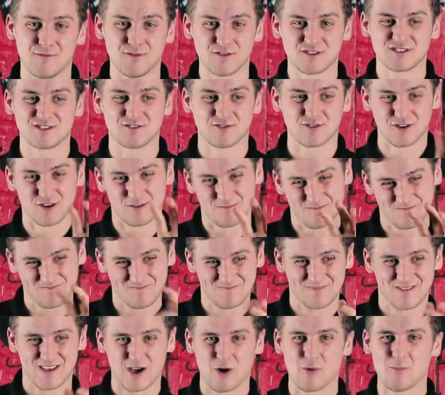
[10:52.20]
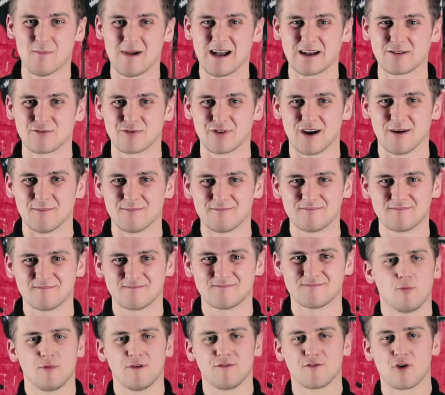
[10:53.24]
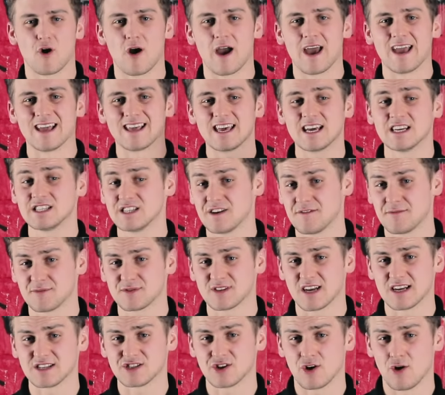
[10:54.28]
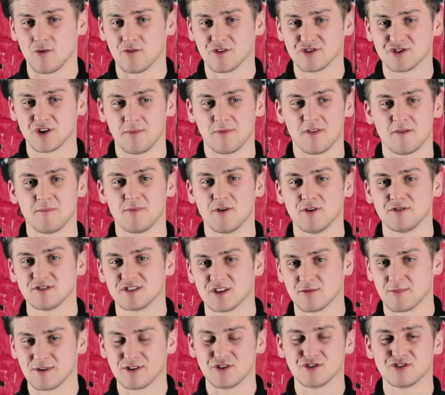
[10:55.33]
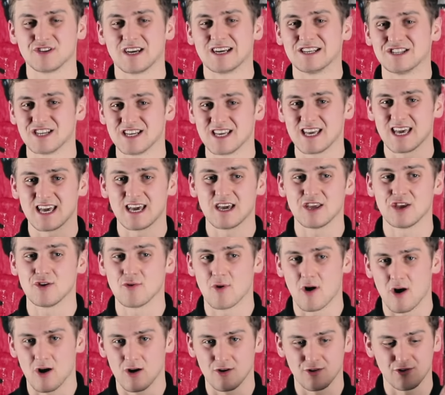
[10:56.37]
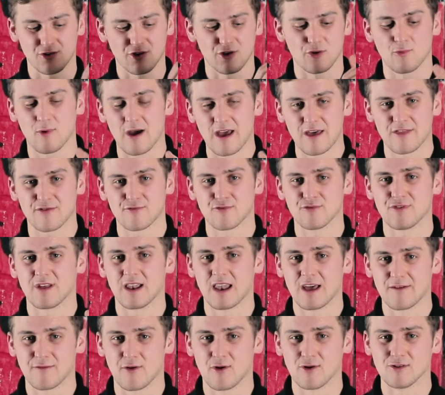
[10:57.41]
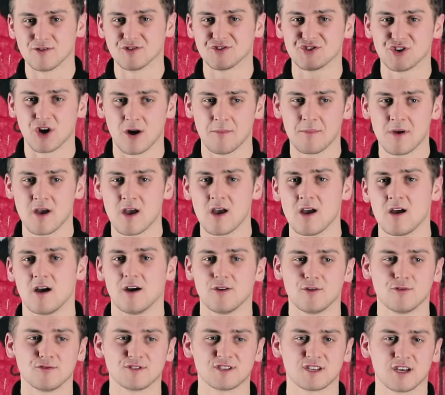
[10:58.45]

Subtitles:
your foot's not going to get all mangled up. We've got a gear shift protector on the top of the boot so that when you're changing gear, you aren't going to wear through the lever on top. And